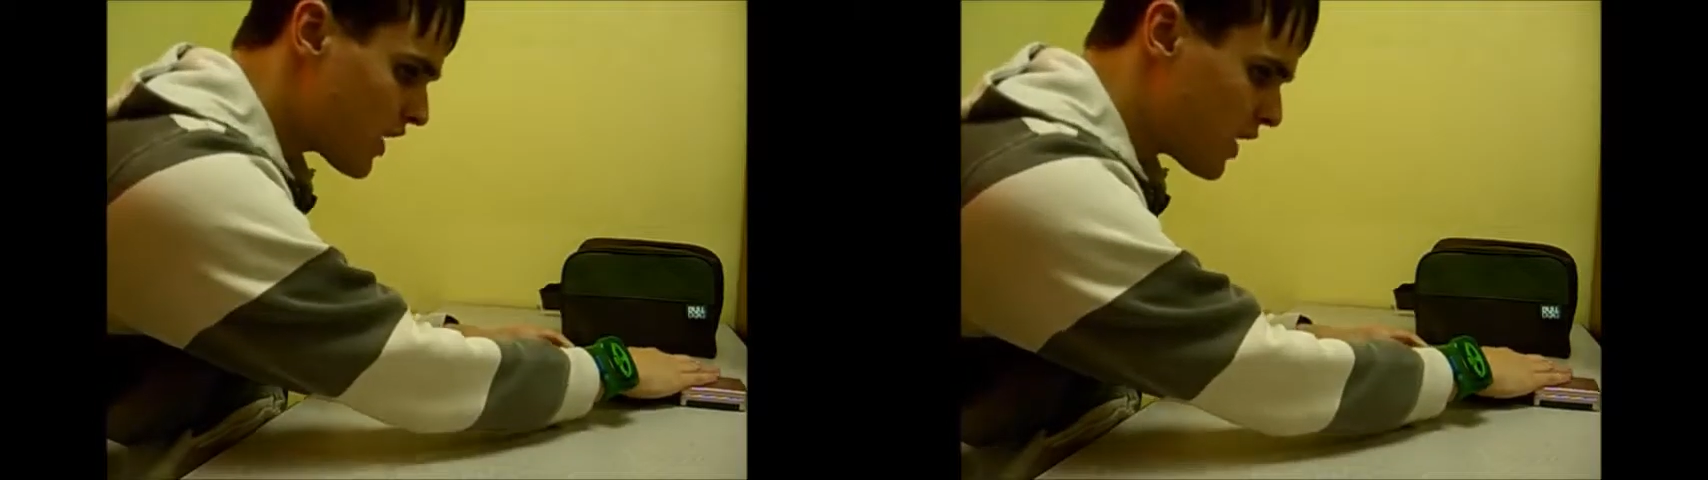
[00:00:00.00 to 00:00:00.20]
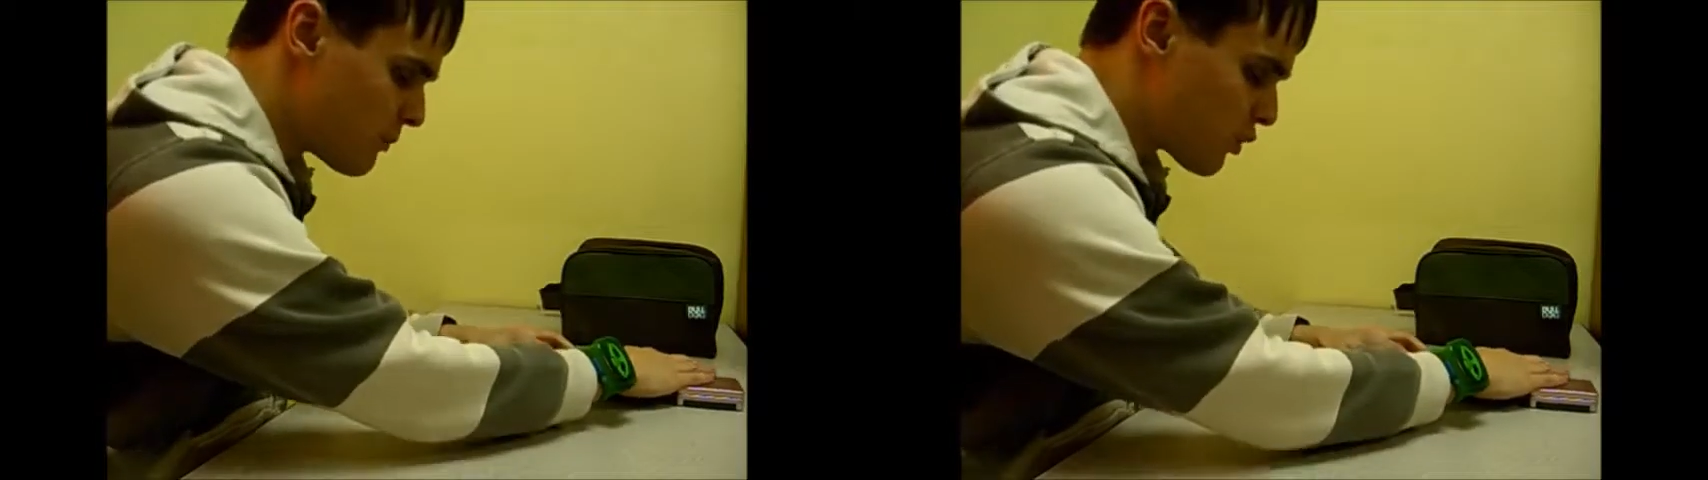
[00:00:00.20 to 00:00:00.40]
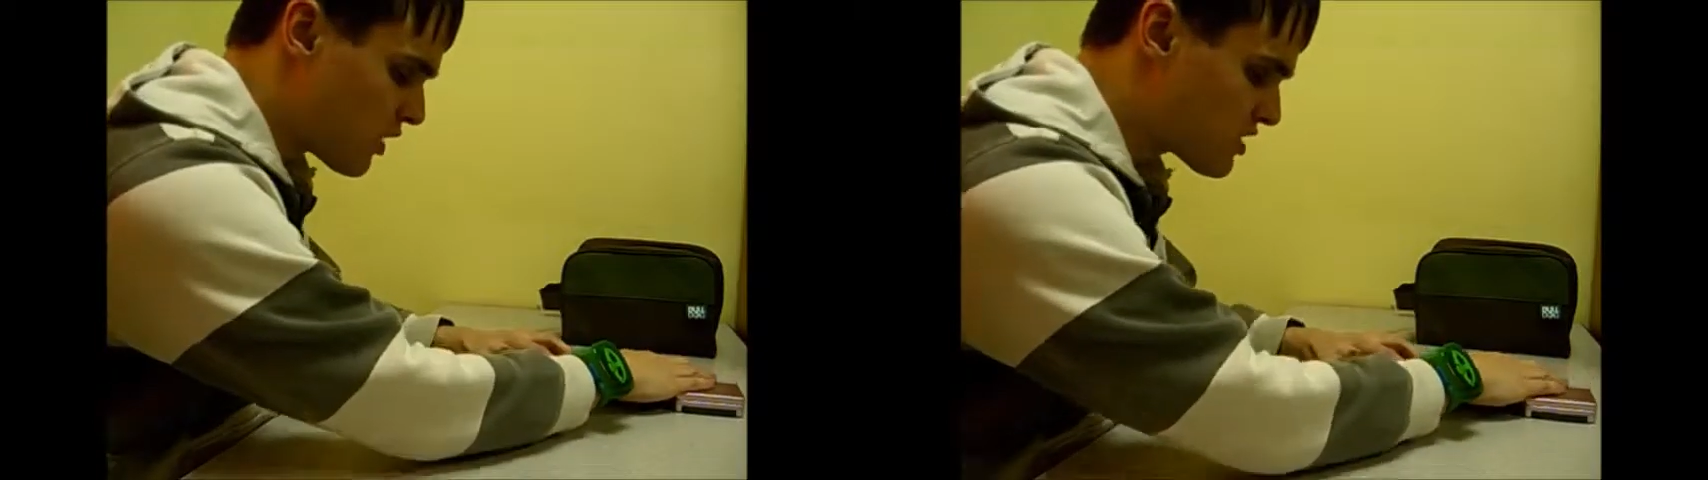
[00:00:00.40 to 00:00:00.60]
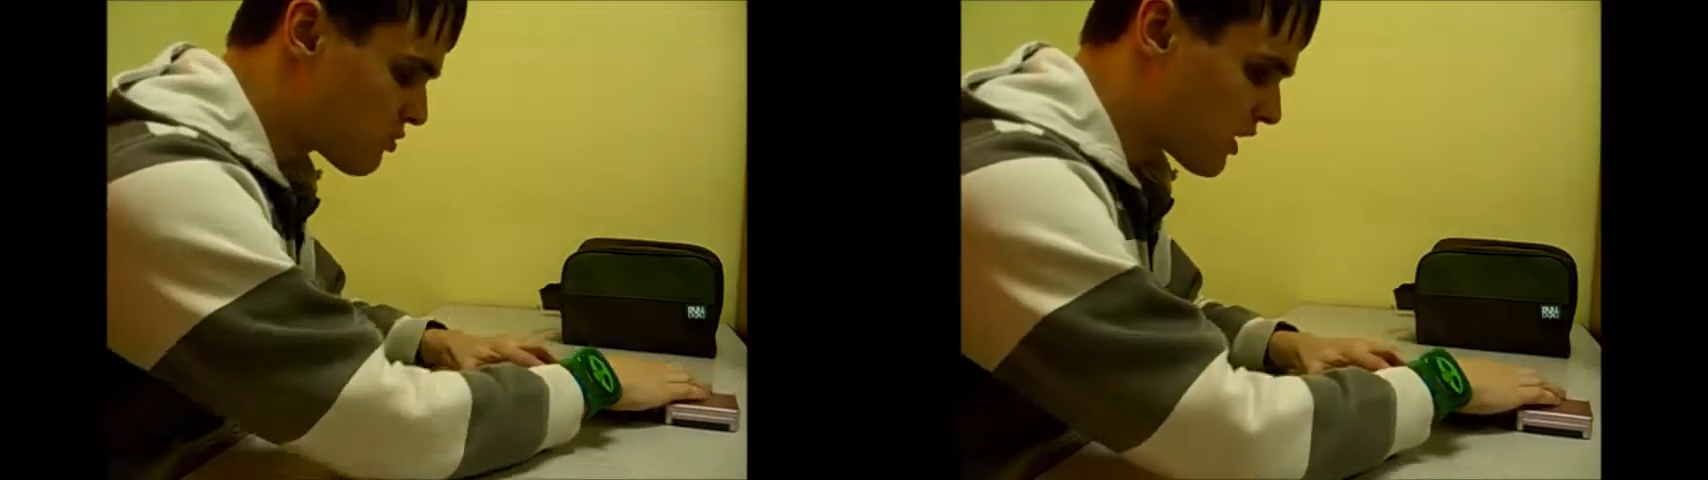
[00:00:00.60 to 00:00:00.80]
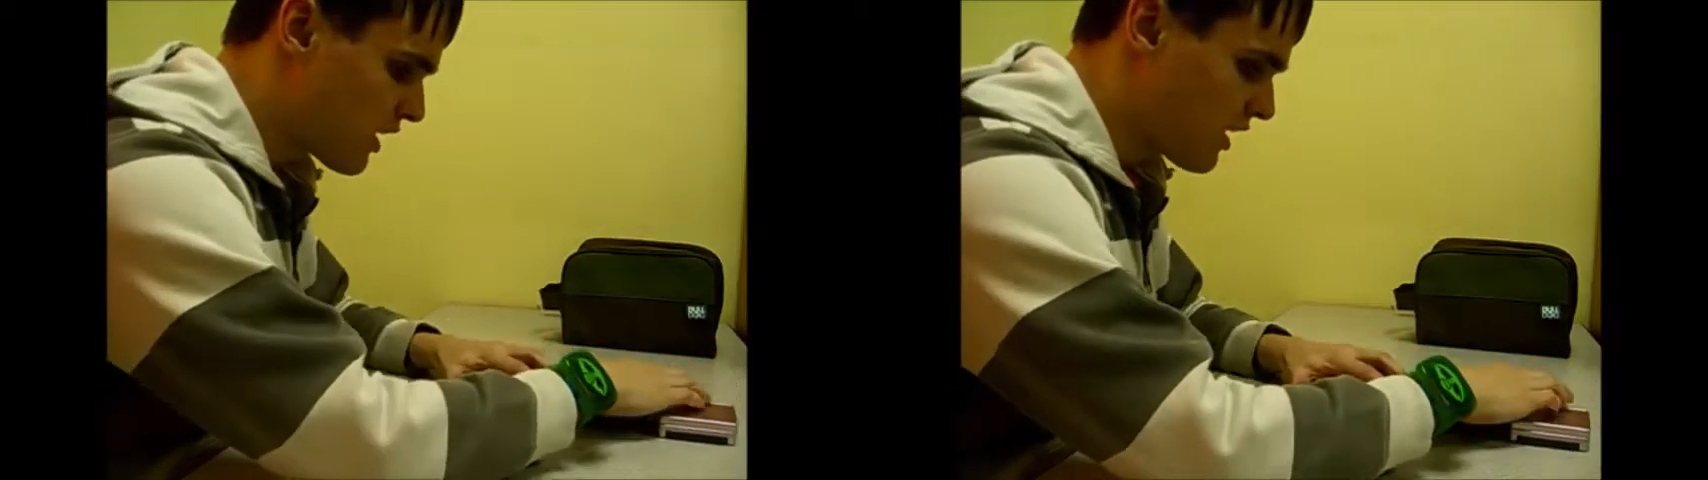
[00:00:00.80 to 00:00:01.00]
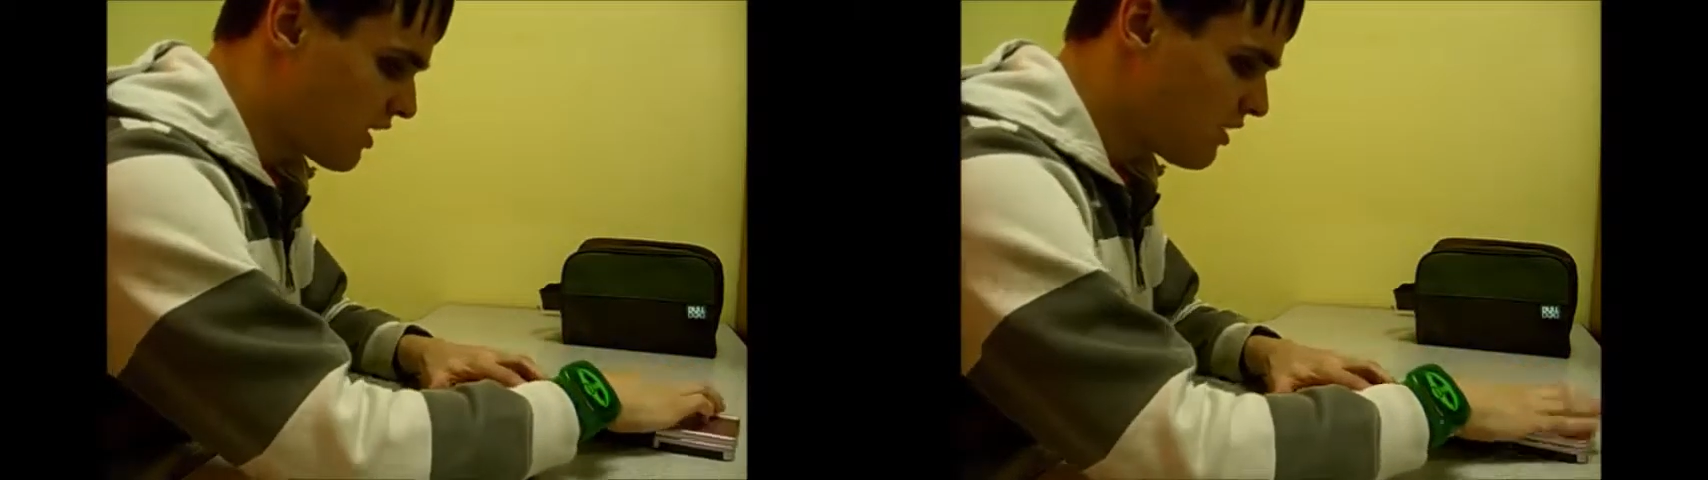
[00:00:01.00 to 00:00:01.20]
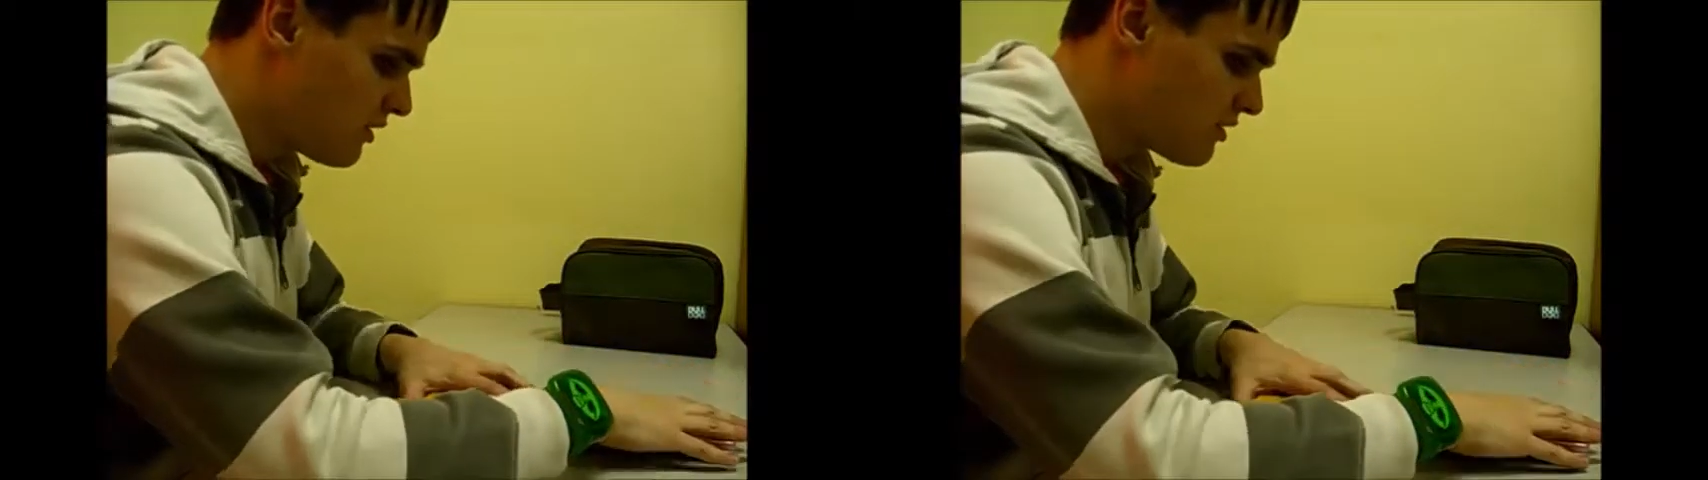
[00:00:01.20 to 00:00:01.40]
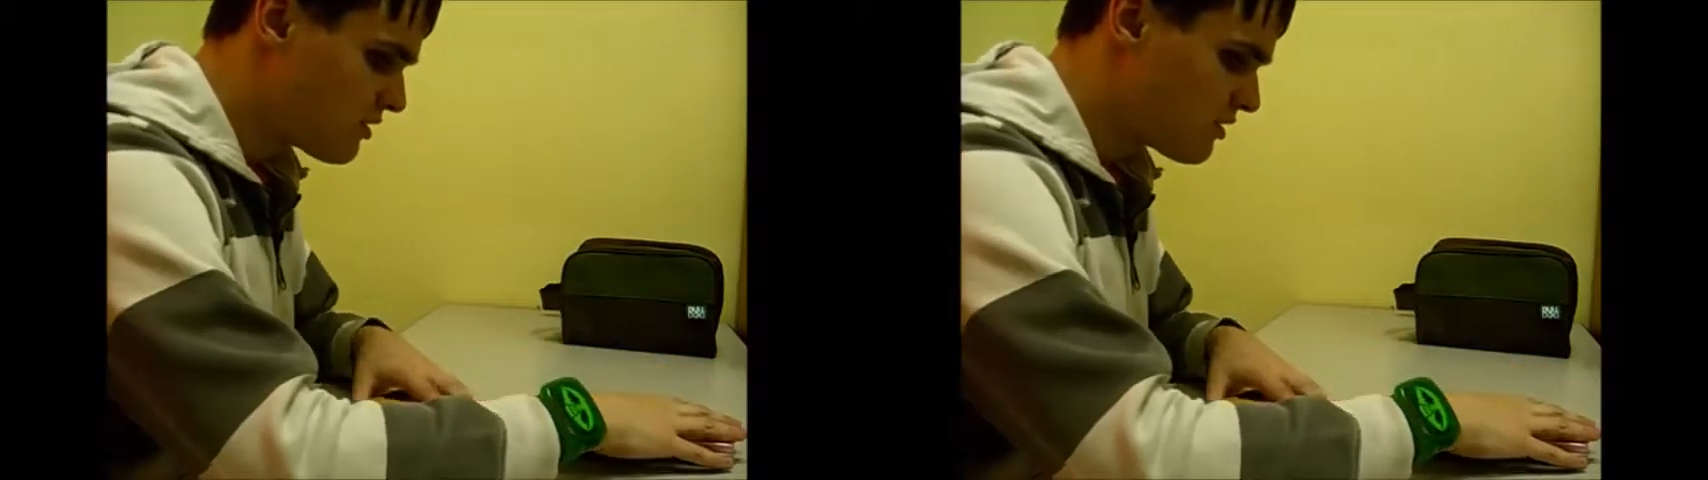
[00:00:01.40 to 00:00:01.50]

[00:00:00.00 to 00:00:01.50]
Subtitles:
Game Boys right here.